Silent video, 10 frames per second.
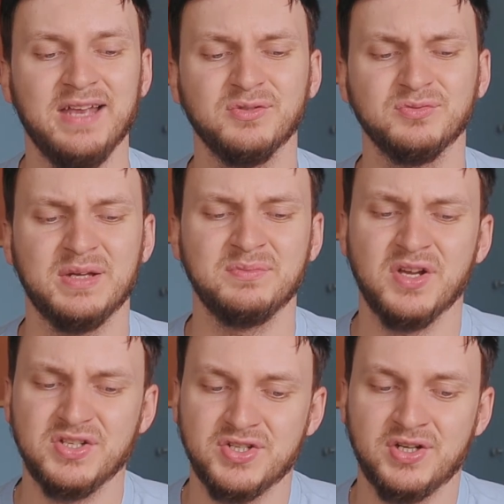I'm
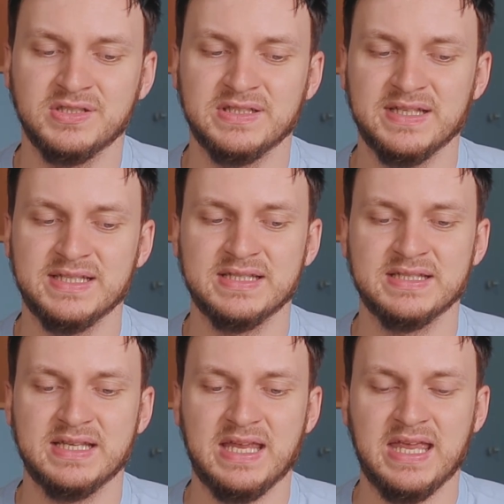not sure that this
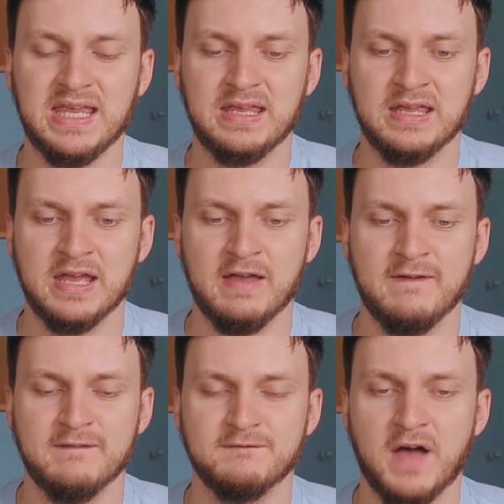is a
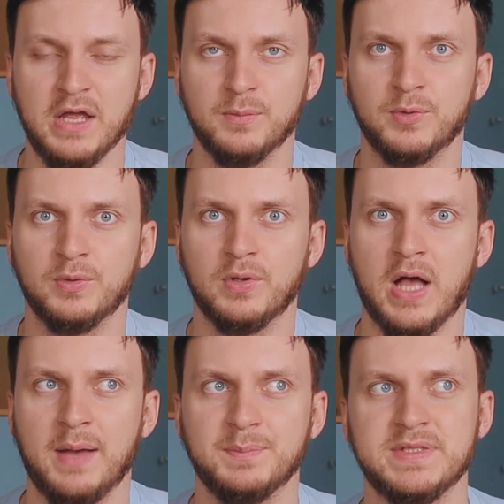viable
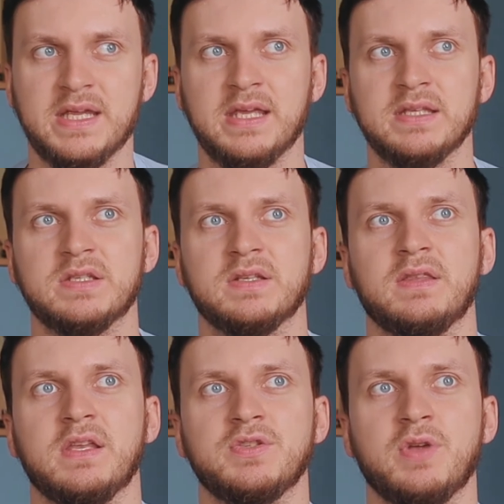update
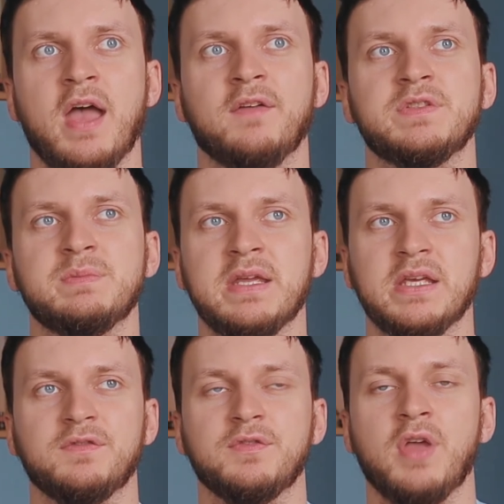that you have to
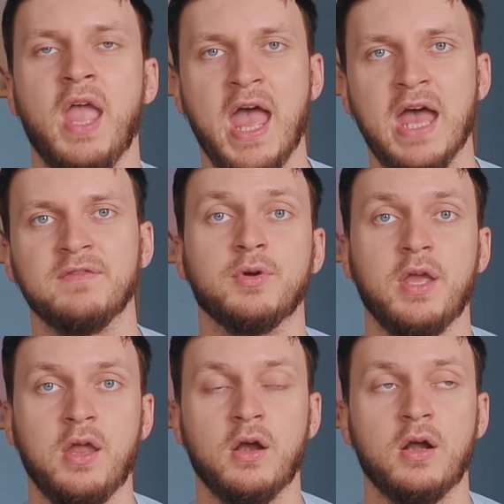make if you have Book
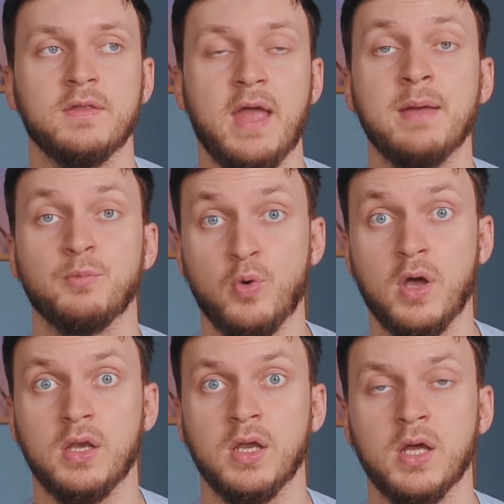Air, the
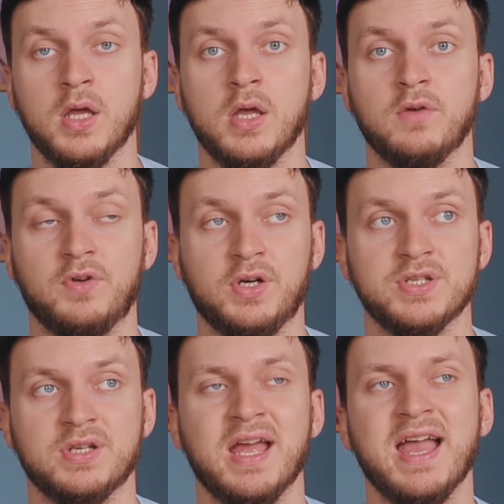M1
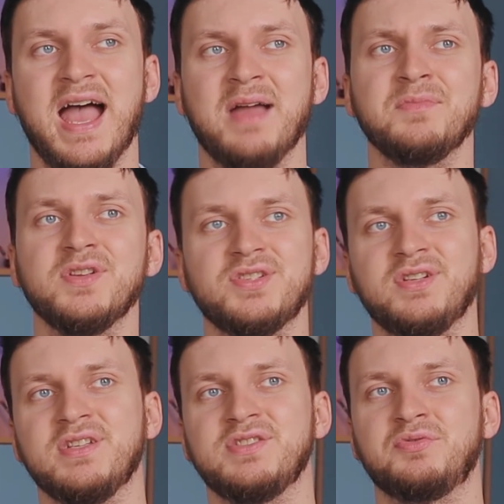version. I'm not
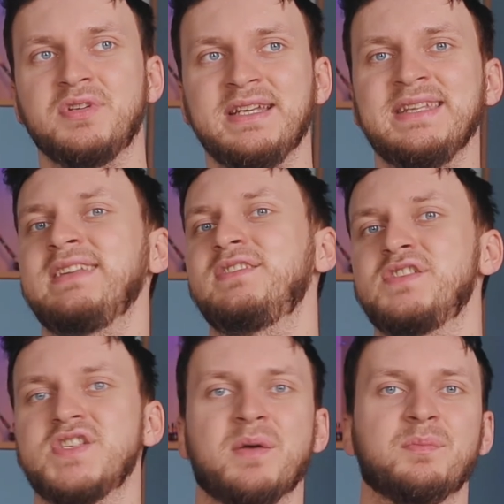sure that you really need
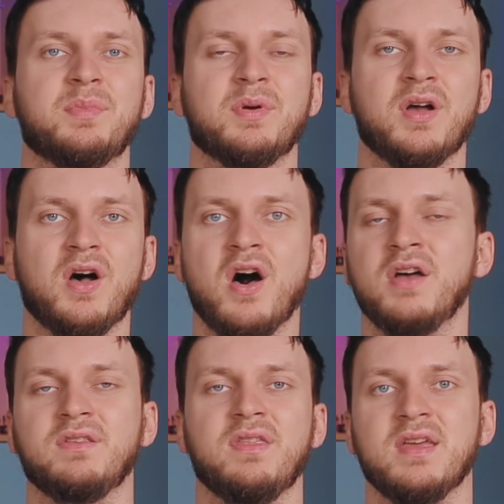to jump
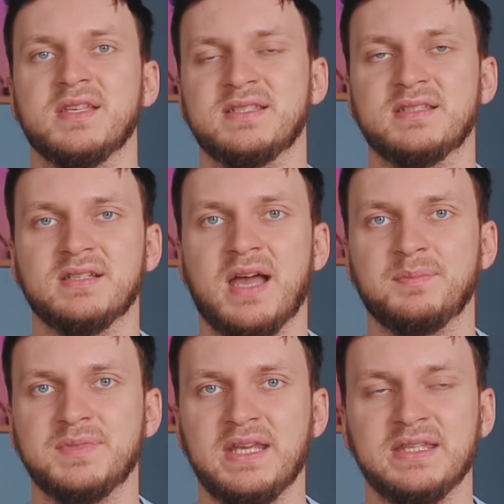onto this
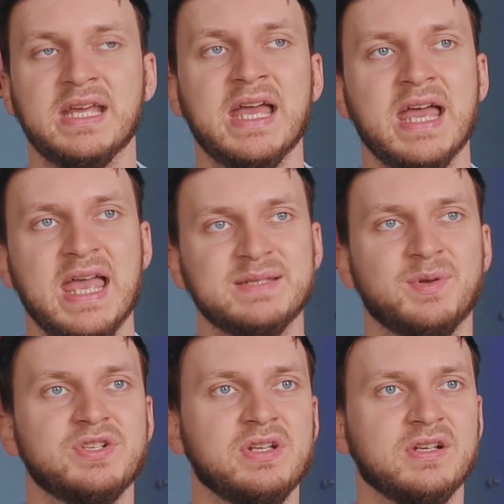update,
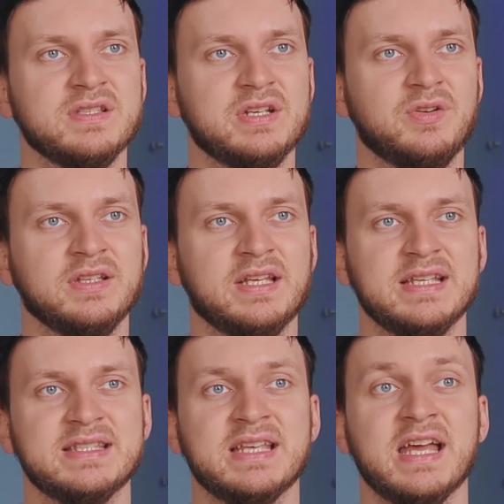especially considering that
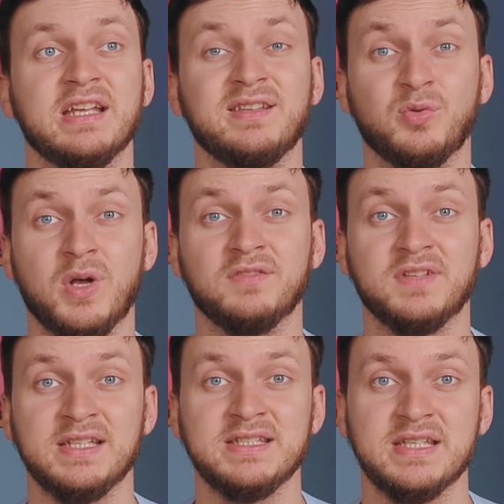it's
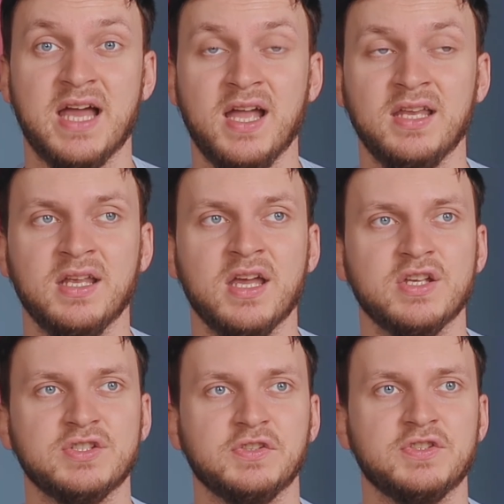$1,299,
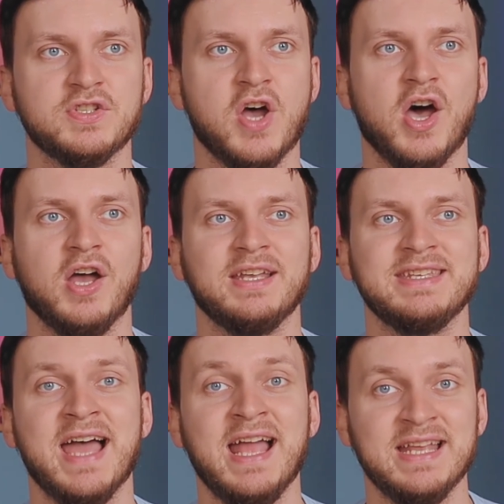so it's not
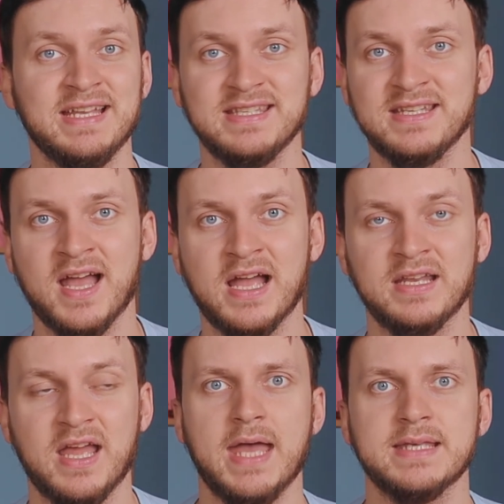
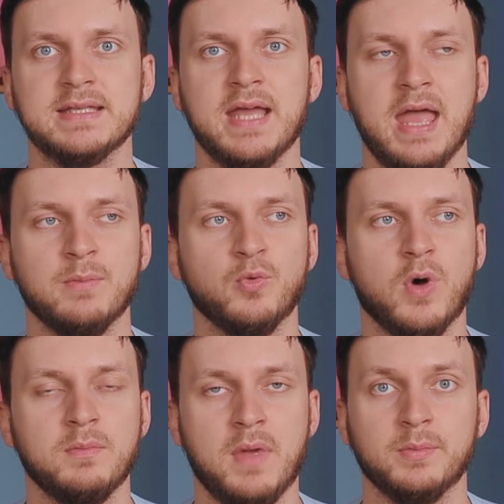$999 as the
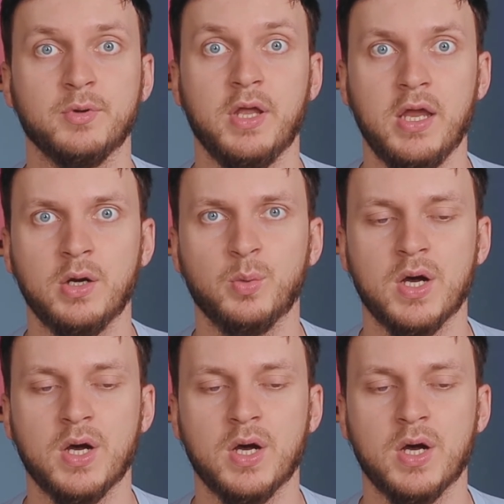M1 MacBook Air